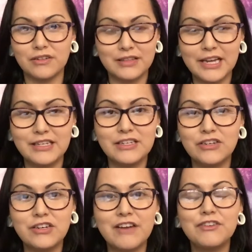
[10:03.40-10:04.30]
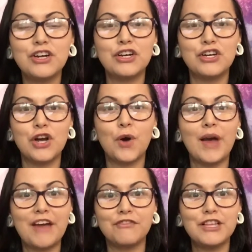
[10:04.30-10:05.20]
Like, you're never going to know
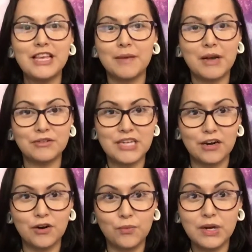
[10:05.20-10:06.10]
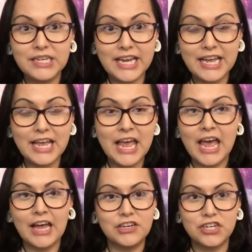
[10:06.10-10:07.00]
everything about tarot one day
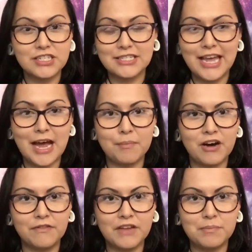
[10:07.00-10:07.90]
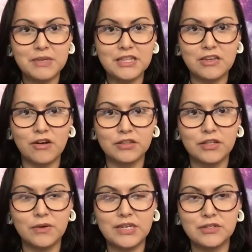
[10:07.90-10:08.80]
and just cap off and be the
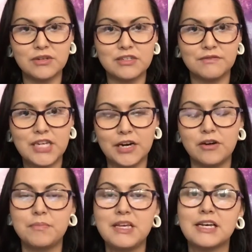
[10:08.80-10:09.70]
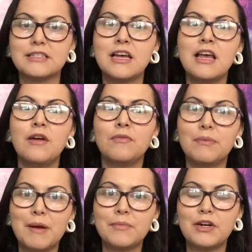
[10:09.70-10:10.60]
all-knowing source of tarot, because
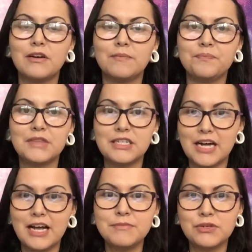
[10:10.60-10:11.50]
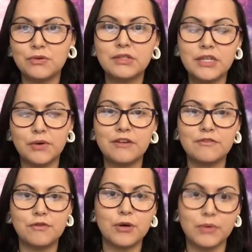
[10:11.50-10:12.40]
remember, the times are only going
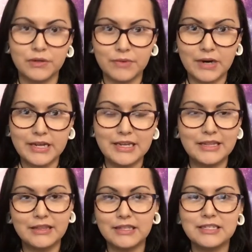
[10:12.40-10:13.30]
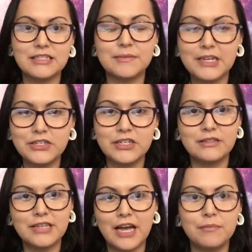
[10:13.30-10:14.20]
forward, right? In this dimension,
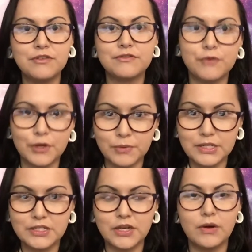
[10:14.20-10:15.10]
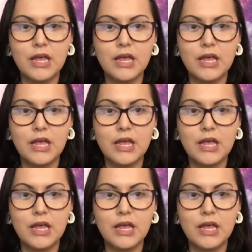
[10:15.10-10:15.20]
time moves forward. So